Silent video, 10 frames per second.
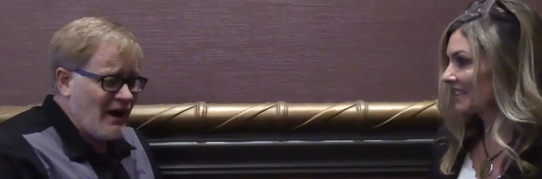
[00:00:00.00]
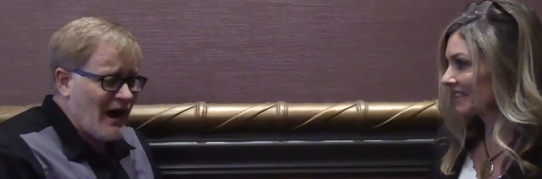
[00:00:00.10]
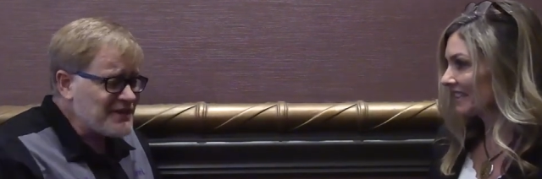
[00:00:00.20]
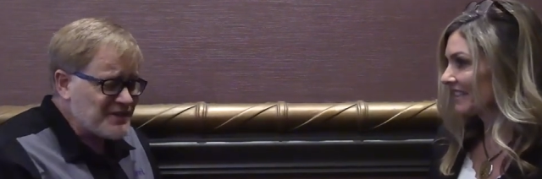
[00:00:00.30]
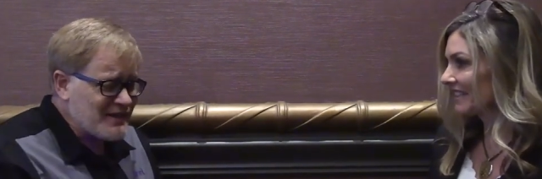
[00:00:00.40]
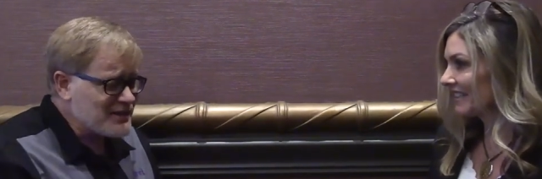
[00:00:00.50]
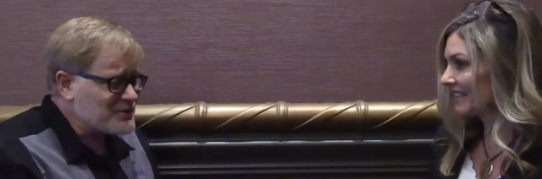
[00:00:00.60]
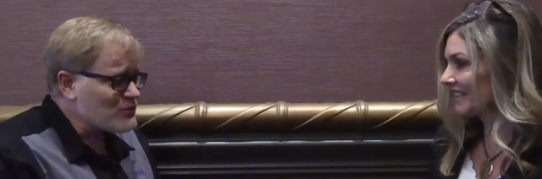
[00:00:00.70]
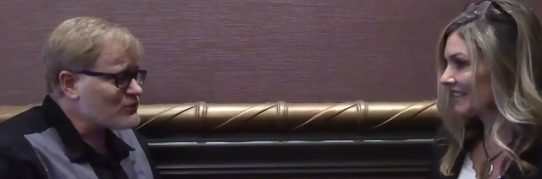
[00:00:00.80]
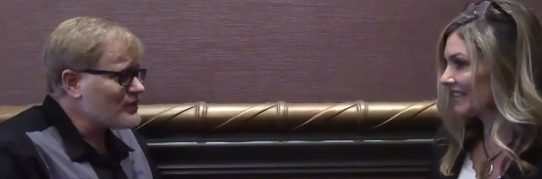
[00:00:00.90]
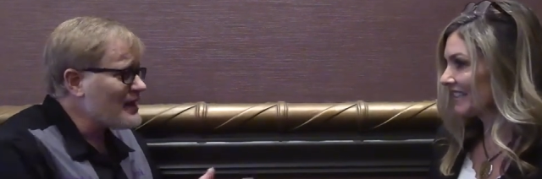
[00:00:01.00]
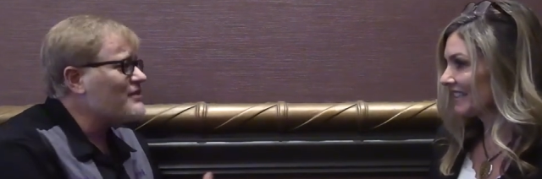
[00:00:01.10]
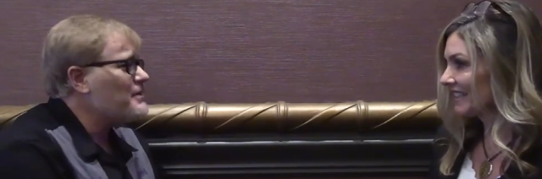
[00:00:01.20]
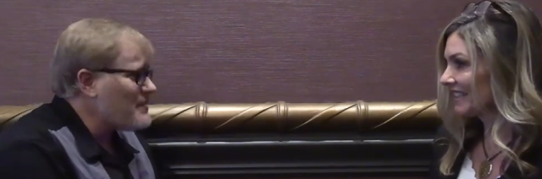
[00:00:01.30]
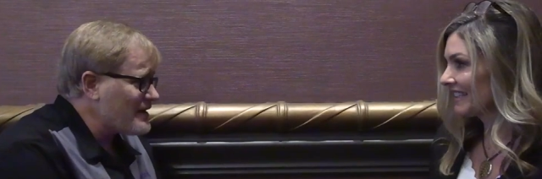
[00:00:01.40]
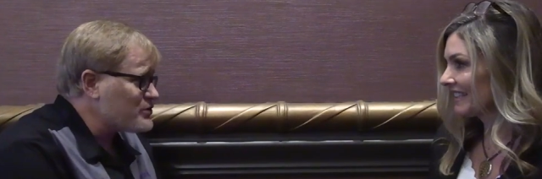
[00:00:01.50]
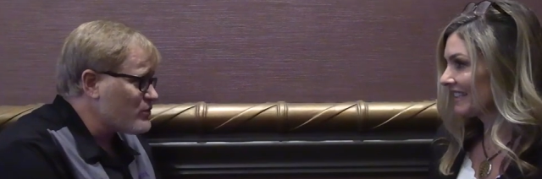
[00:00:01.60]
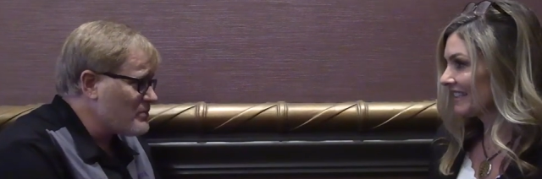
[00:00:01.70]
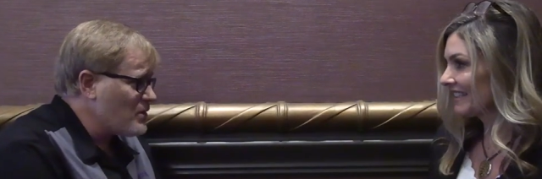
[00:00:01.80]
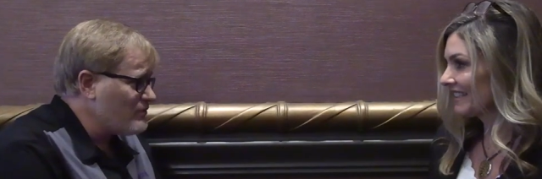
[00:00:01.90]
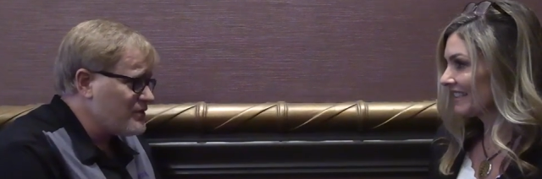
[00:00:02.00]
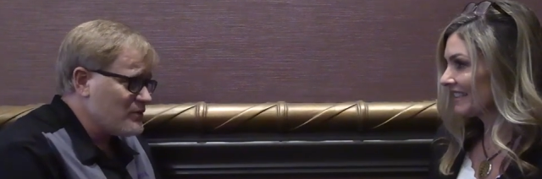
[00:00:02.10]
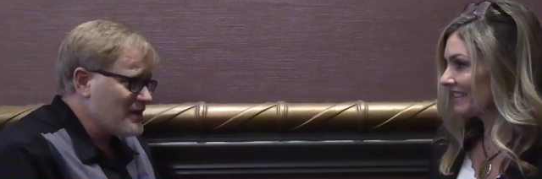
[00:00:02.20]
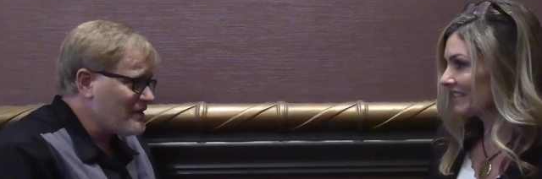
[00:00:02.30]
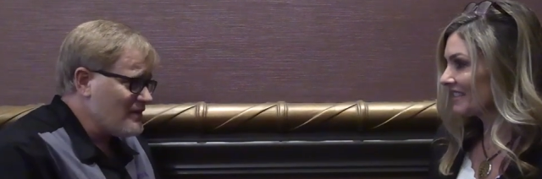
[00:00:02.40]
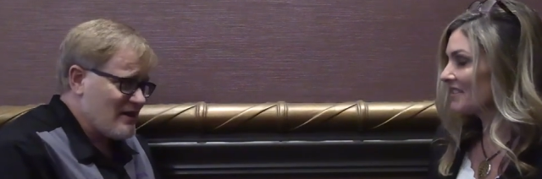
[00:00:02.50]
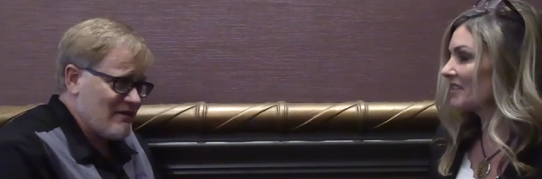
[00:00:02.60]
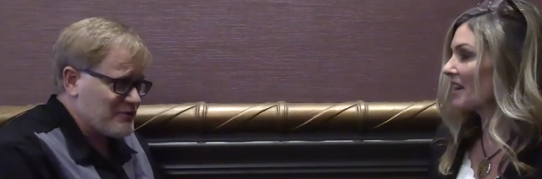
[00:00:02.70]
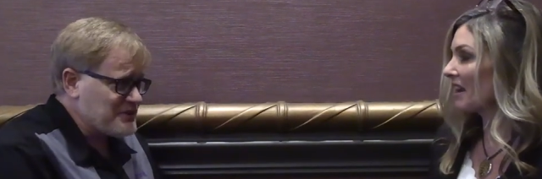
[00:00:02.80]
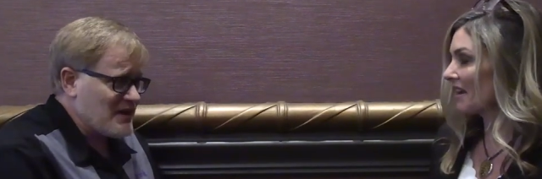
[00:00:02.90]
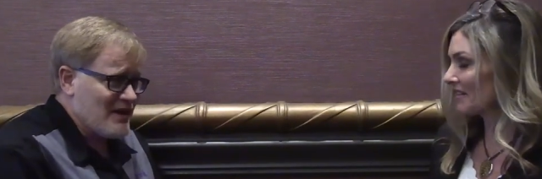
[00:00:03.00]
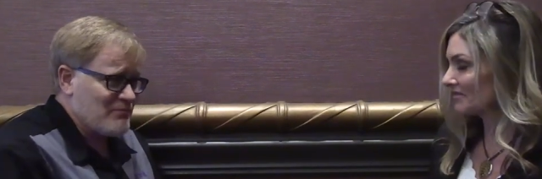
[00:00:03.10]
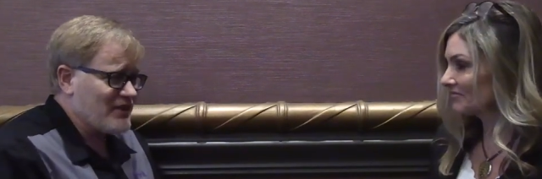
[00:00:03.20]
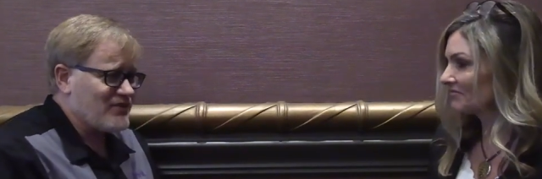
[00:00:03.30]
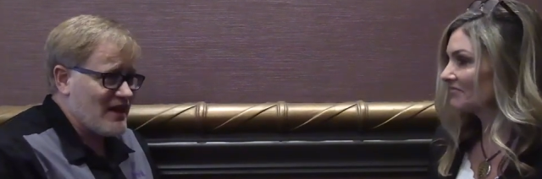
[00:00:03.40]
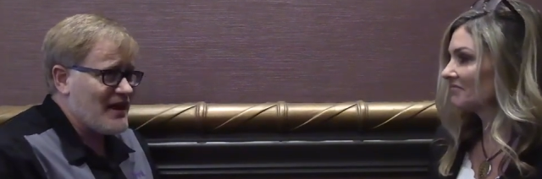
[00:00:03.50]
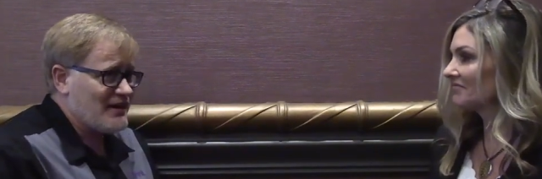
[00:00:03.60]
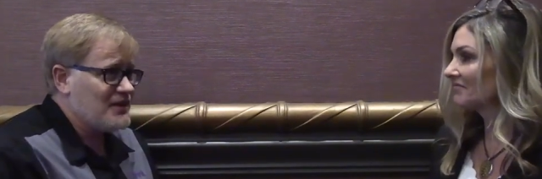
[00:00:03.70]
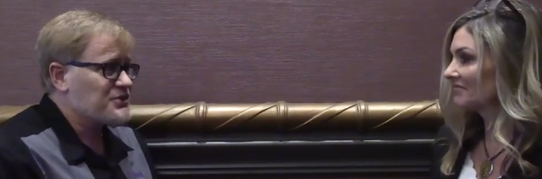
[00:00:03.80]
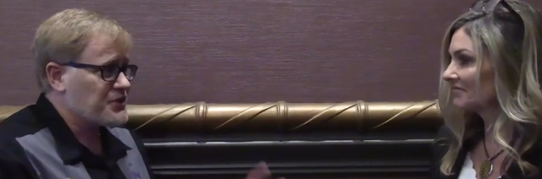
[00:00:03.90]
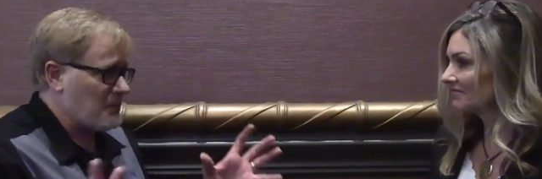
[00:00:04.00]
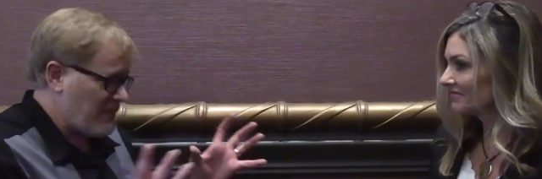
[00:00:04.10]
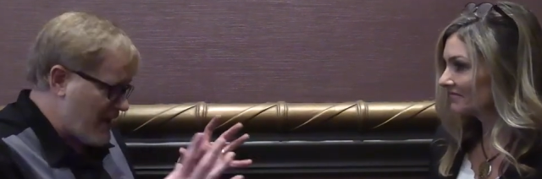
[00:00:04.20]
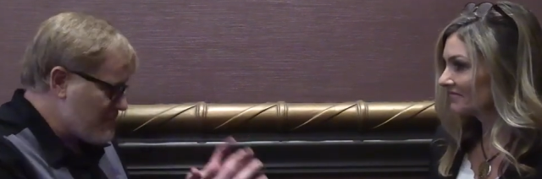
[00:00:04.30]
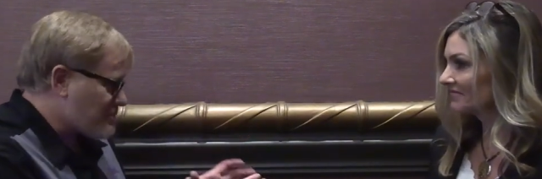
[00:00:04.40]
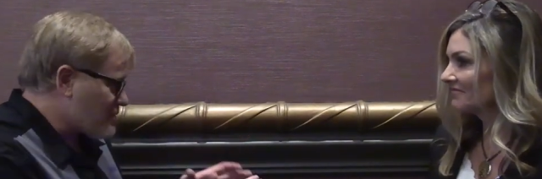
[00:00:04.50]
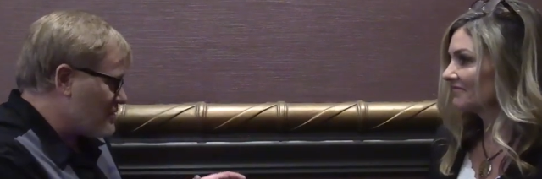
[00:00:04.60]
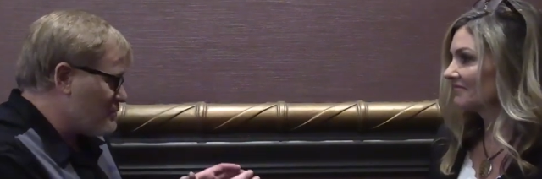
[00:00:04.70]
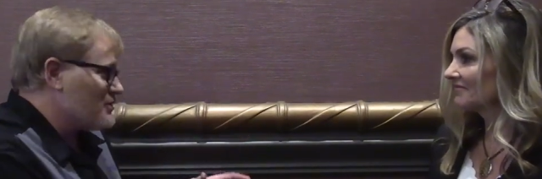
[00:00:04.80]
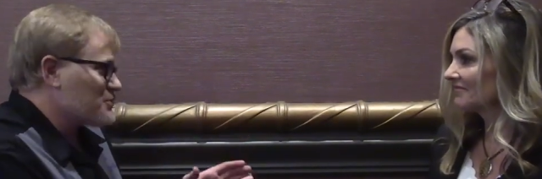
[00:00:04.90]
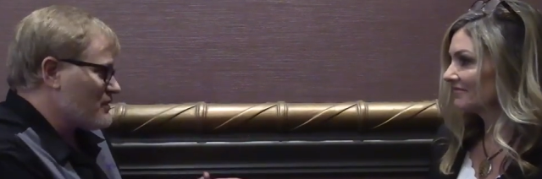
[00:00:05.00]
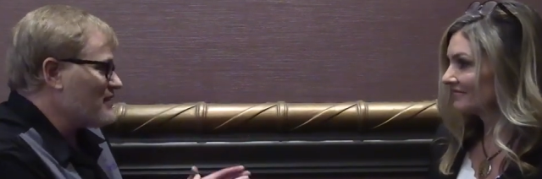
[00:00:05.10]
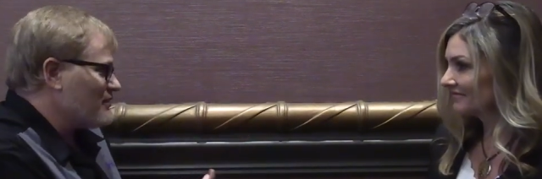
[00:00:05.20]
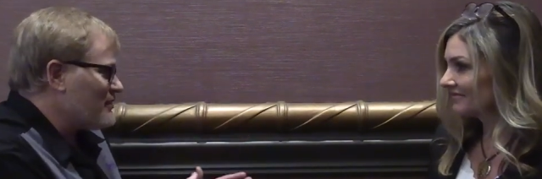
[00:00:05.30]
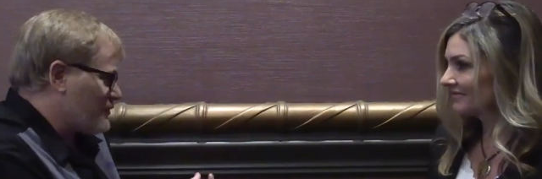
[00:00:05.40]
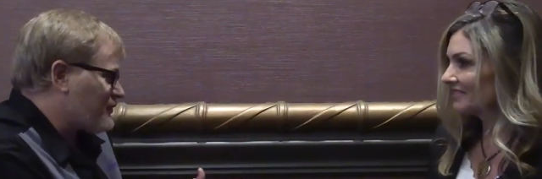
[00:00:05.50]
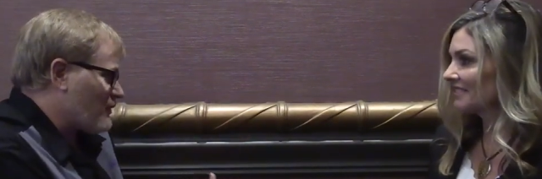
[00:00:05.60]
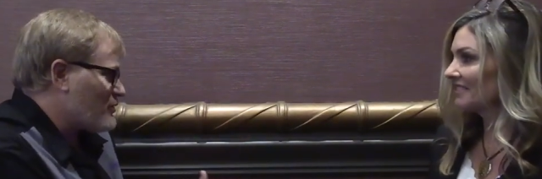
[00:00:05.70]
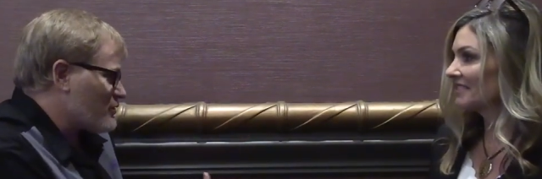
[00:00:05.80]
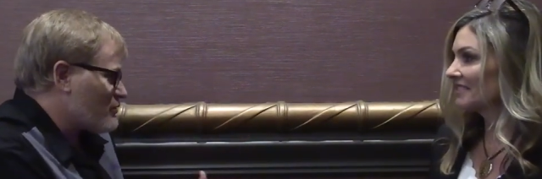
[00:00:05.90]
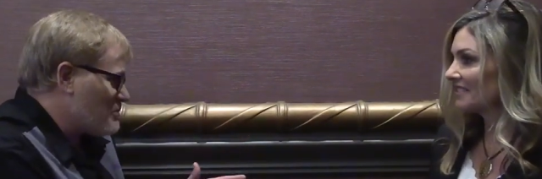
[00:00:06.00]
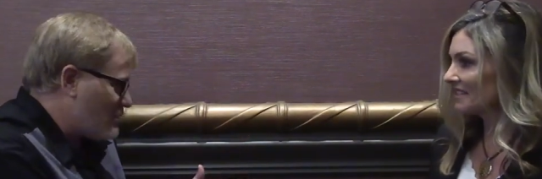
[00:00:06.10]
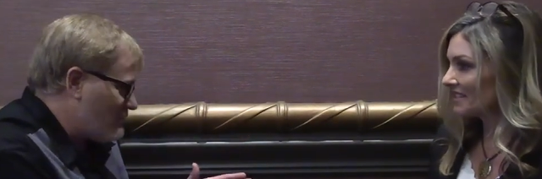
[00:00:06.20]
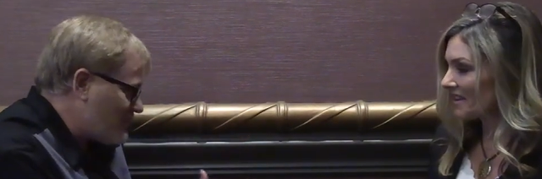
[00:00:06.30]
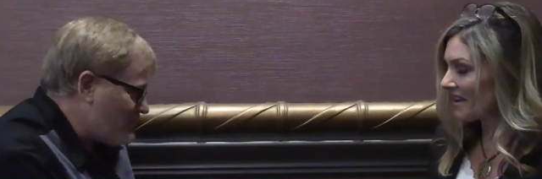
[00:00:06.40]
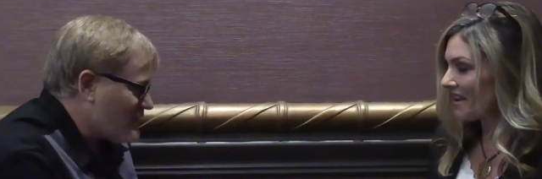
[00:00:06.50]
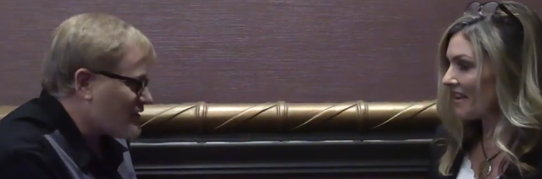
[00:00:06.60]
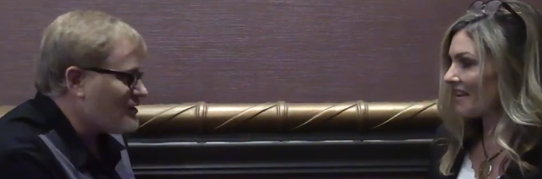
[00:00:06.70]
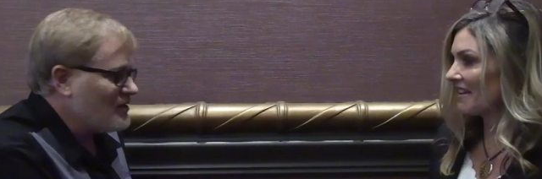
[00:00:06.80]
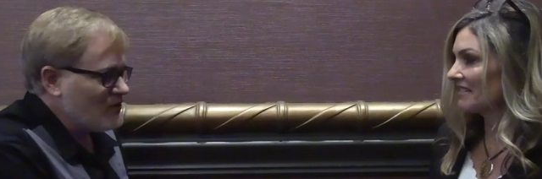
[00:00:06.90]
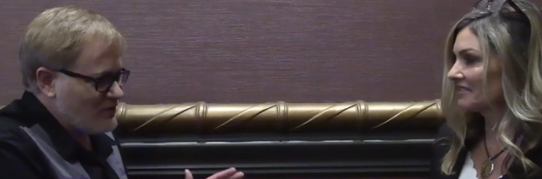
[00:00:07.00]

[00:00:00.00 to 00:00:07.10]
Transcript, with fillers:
Speaker 1: I take it directly back to remote viewing every yeah. time. Like that is the paper that was written that started remote viewing. Yeah.